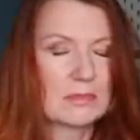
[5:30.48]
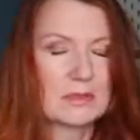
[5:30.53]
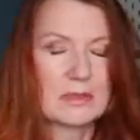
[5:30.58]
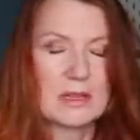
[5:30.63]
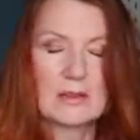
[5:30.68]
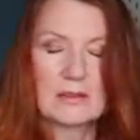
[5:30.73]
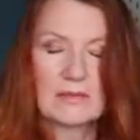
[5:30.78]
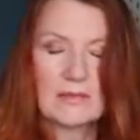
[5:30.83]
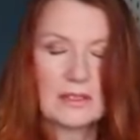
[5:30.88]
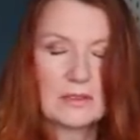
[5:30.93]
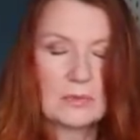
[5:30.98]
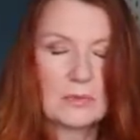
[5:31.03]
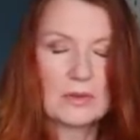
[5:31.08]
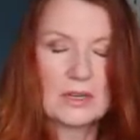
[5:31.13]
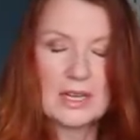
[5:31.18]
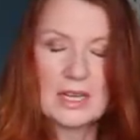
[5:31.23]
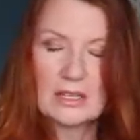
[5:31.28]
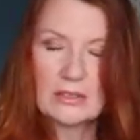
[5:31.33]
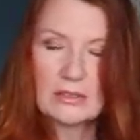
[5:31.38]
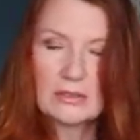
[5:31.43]
none of us
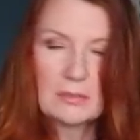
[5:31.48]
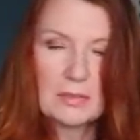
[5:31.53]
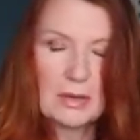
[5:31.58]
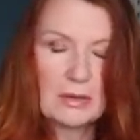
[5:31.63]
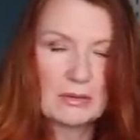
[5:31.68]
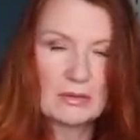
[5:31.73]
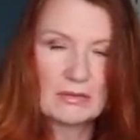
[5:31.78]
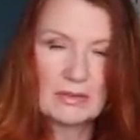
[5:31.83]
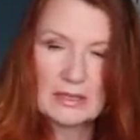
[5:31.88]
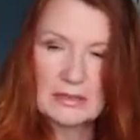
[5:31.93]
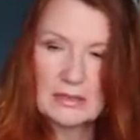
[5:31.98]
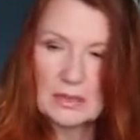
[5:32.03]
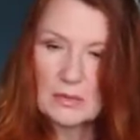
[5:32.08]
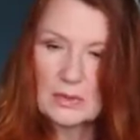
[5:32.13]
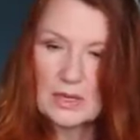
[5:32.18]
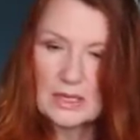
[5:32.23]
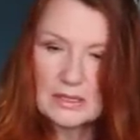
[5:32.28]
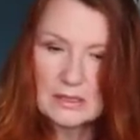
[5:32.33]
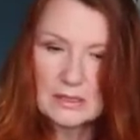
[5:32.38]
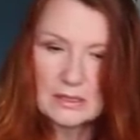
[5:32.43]
want extra bulk around our
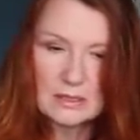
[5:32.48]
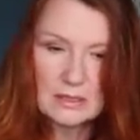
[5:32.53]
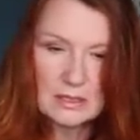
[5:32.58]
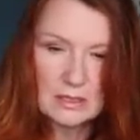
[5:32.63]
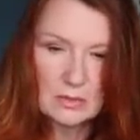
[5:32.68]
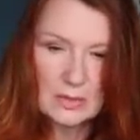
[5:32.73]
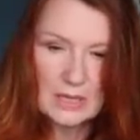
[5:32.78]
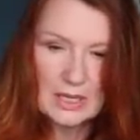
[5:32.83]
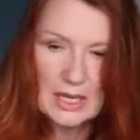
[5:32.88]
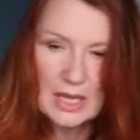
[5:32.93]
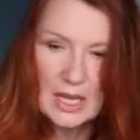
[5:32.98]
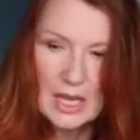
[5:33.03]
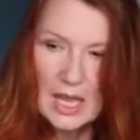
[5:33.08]
waists, do we?